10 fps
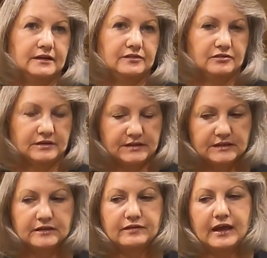either the
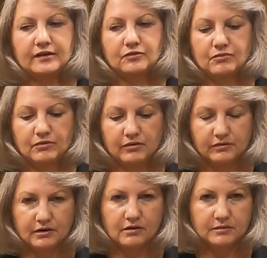sleeve head or
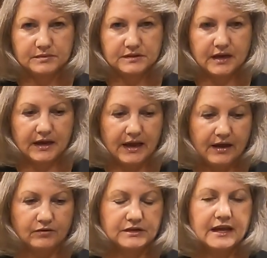the arm side
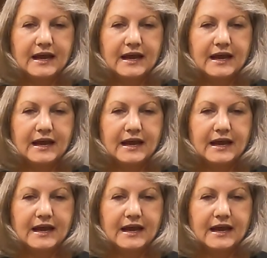out,